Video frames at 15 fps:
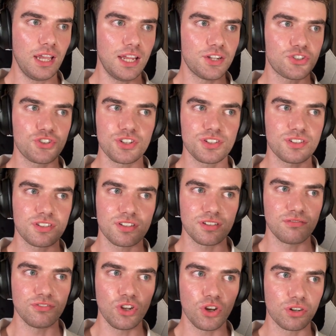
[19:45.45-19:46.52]
it's
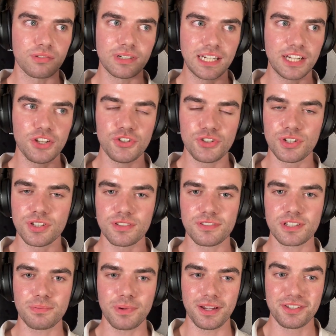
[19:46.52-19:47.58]
just not a really
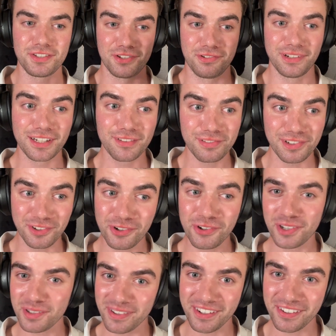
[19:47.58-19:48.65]
conducive space to really feel
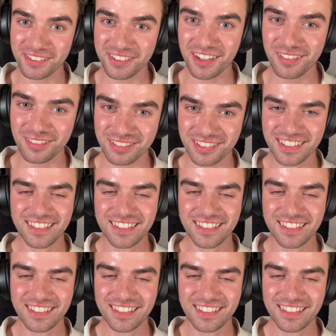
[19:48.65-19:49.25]
good about yourself.